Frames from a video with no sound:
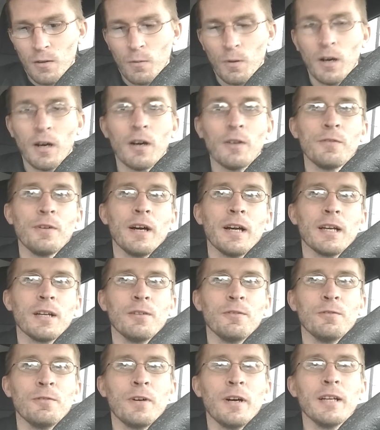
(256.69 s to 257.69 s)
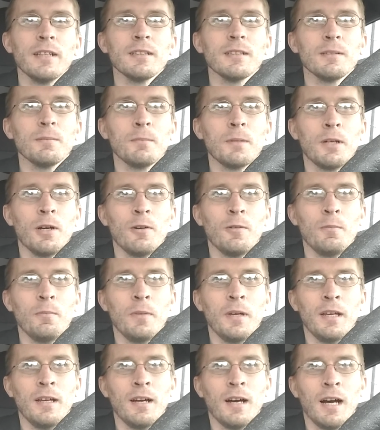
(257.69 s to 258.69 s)
Well, if I can find some goat
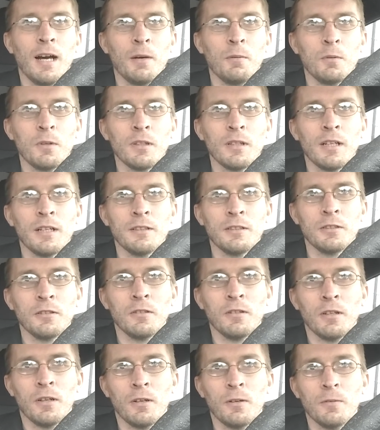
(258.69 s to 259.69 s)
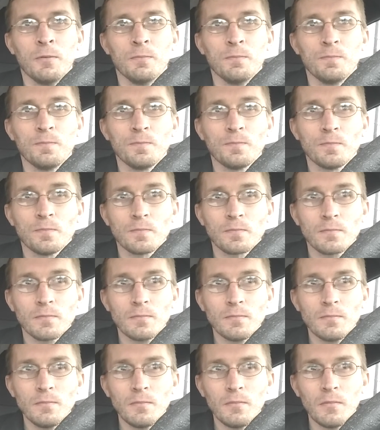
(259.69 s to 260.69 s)
meat, I will let you know.
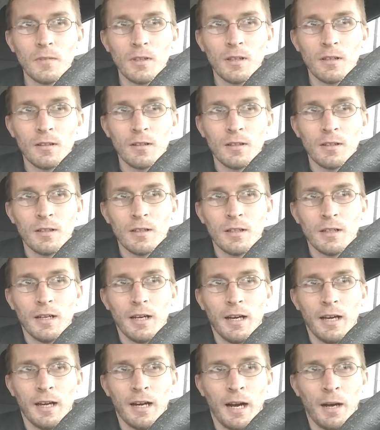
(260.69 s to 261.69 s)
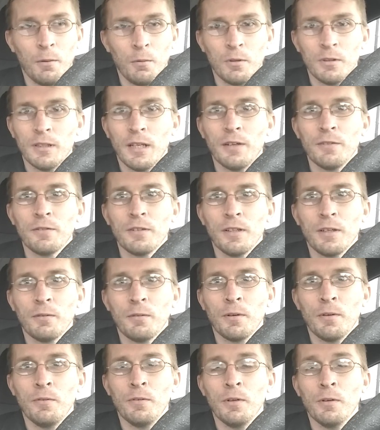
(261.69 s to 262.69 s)
And I will definitely
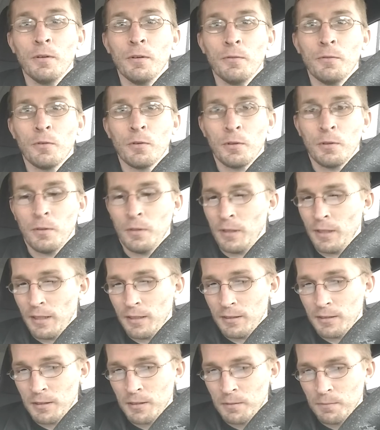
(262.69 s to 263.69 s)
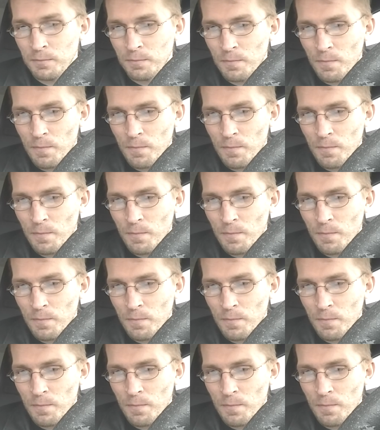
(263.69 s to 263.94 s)
review it for you guys.